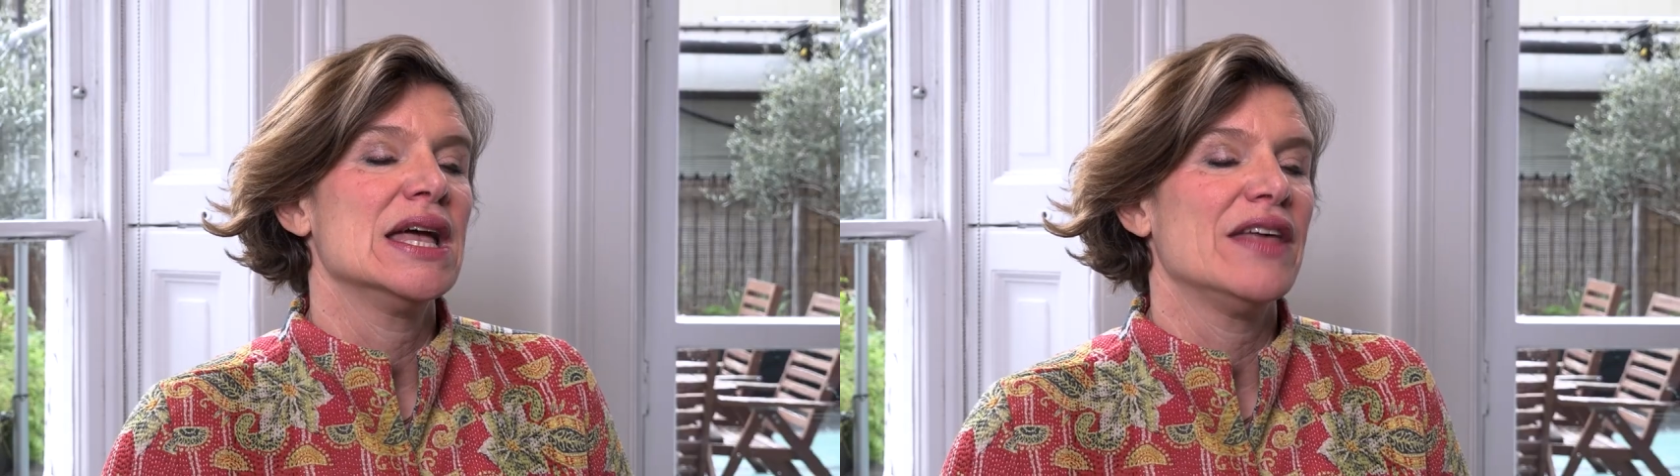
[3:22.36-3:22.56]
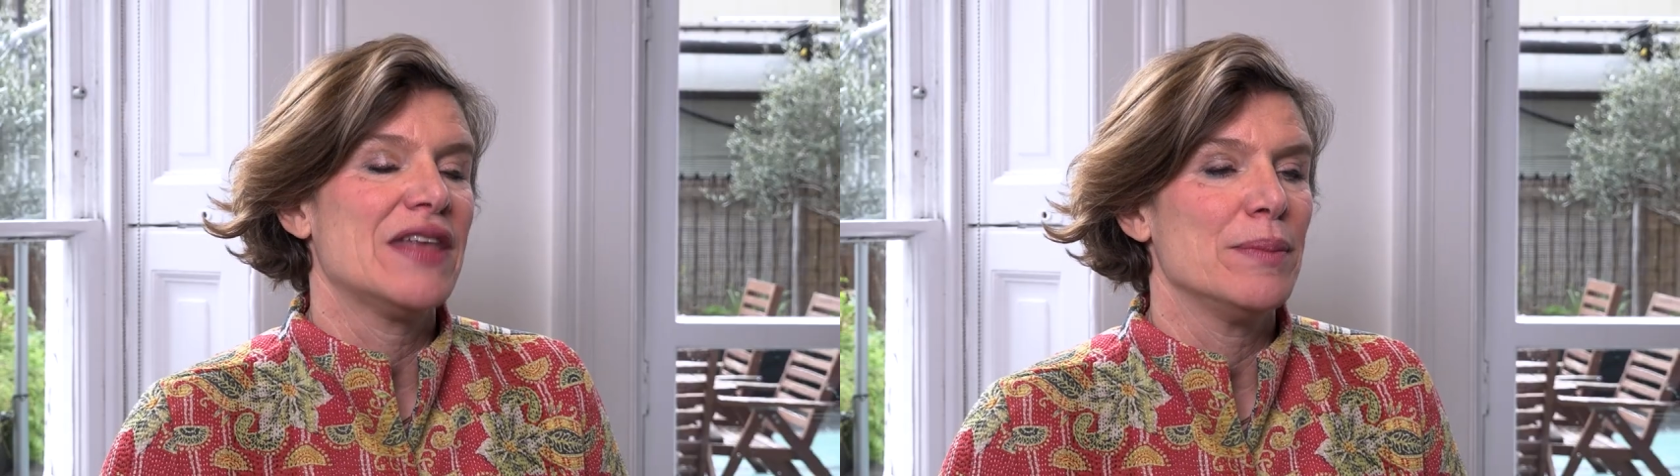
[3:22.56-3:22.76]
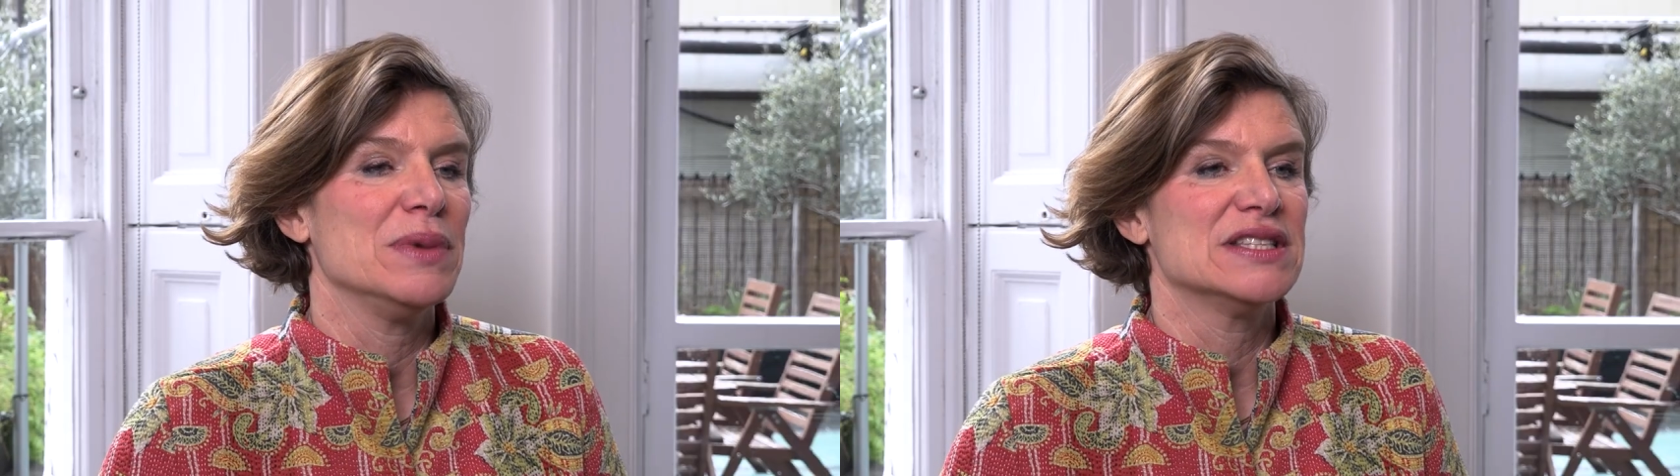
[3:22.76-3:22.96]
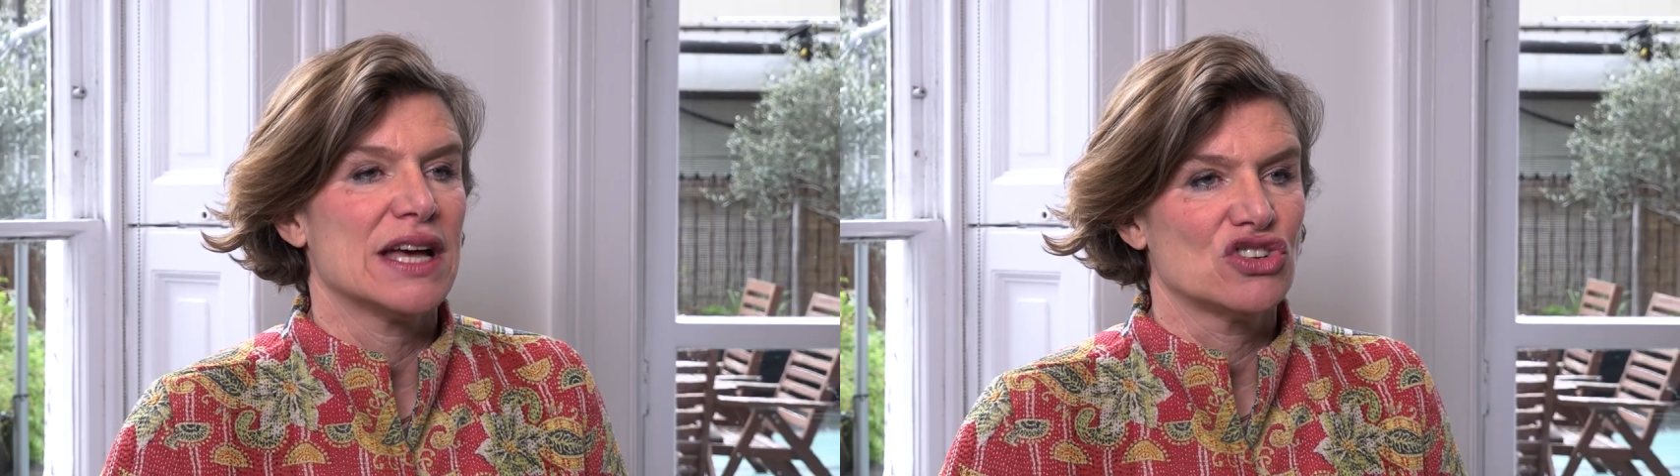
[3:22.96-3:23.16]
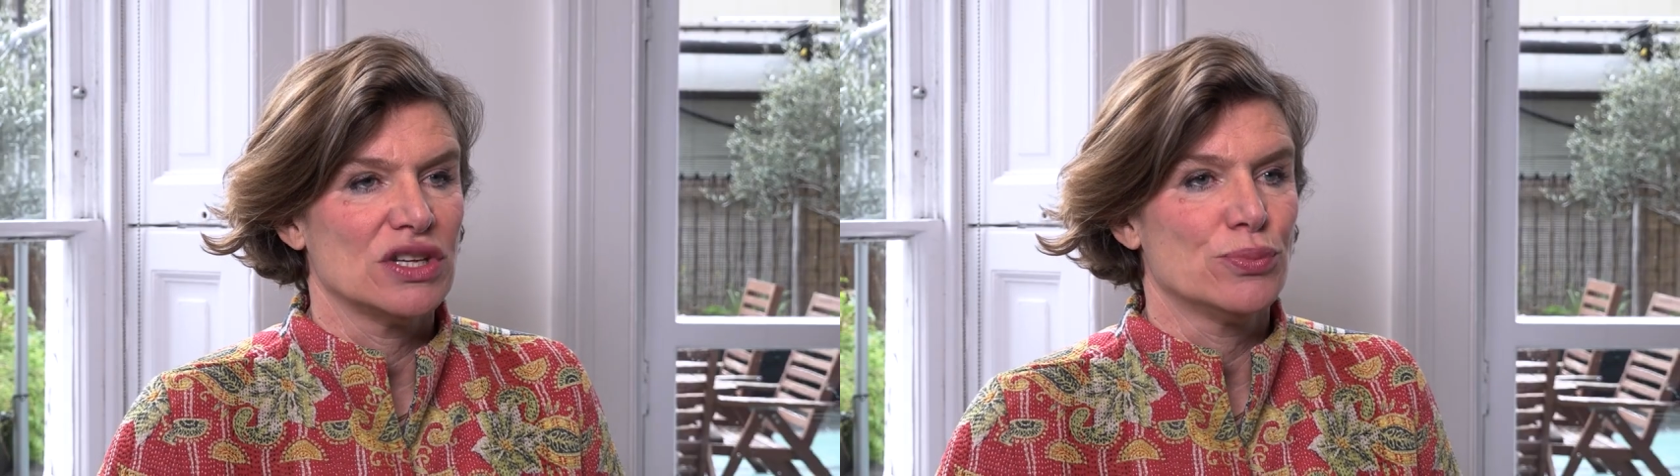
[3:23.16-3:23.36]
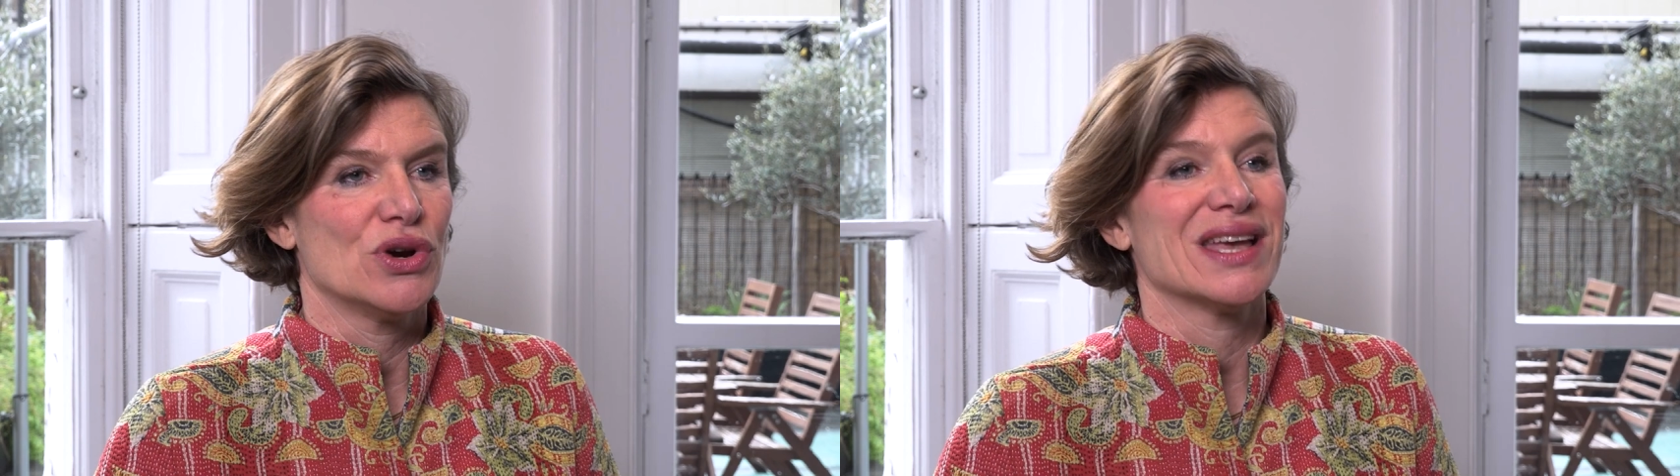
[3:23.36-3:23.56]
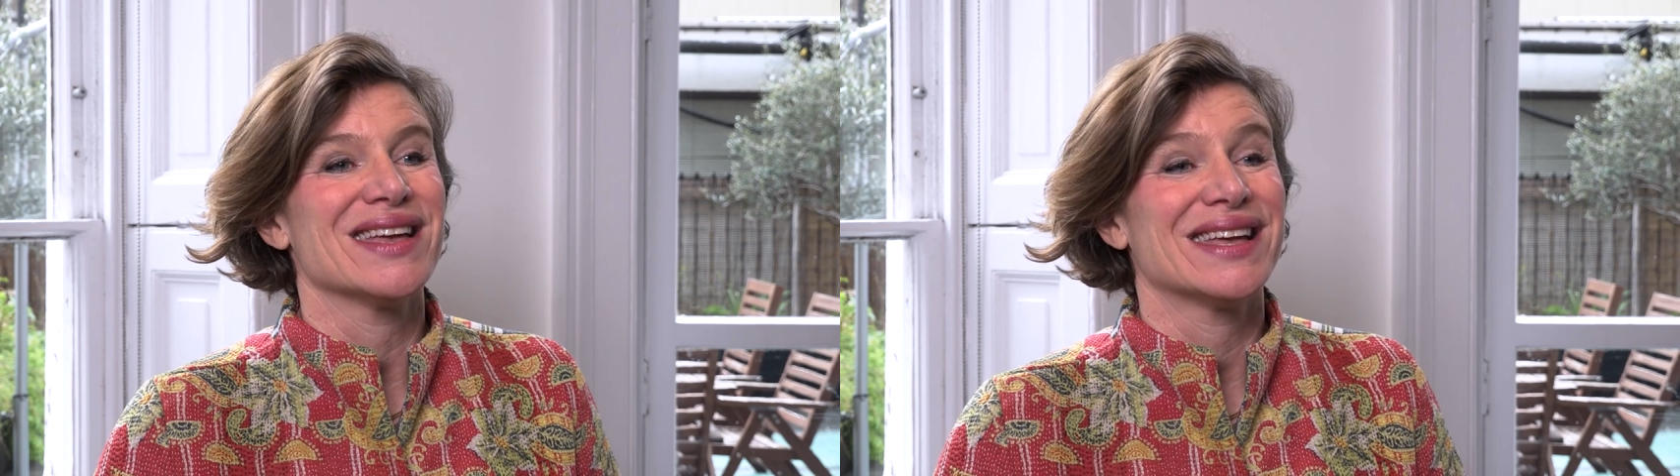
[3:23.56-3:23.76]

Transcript: And that means actually bringing